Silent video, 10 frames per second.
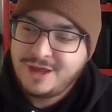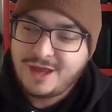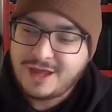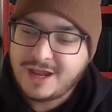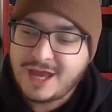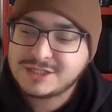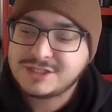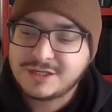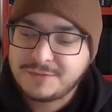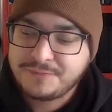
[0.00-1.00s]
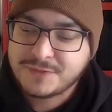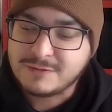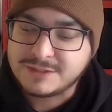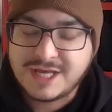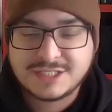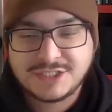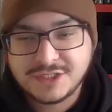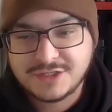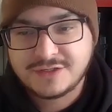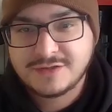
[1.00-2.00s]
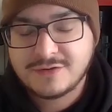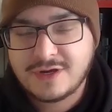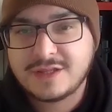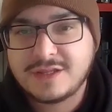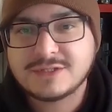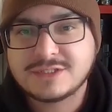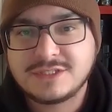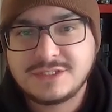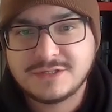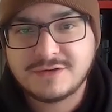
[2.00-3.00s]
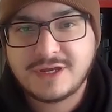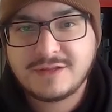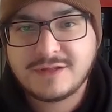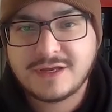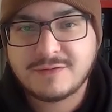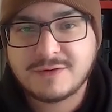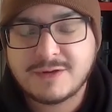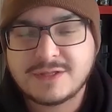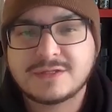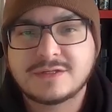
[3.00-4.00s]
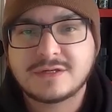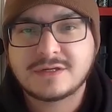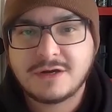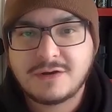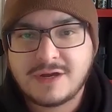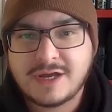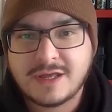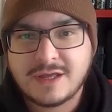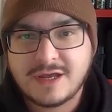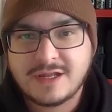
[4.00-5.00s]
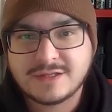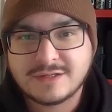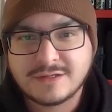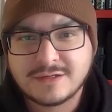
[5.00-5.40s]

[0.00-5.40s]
And actually, it was last year. I think it was this year, right? We went to Kawa Island.